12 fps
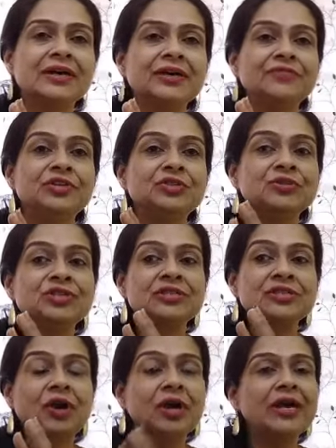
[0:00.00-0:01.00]
which was
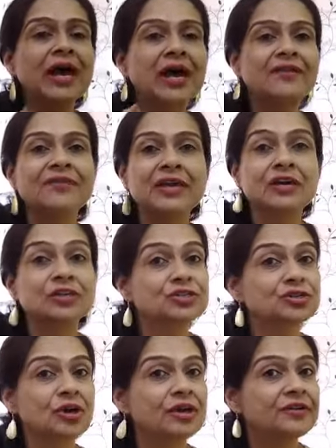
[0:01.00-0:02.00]
not having a
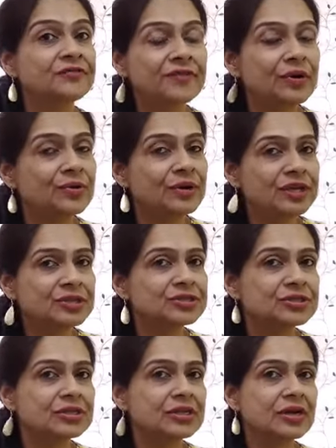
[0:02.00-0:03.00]
solid foundation,